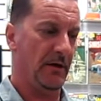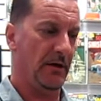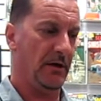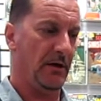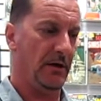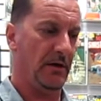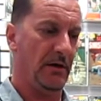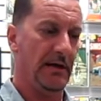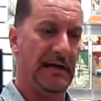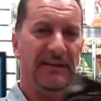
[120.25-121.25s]

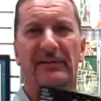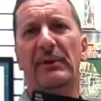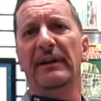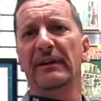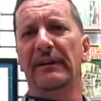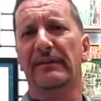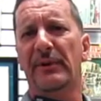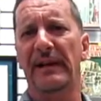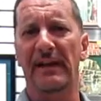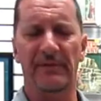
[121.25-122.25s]
Uh, and it's great. It's
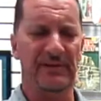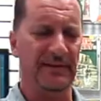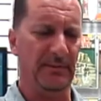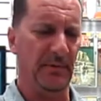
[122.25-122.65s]
great every single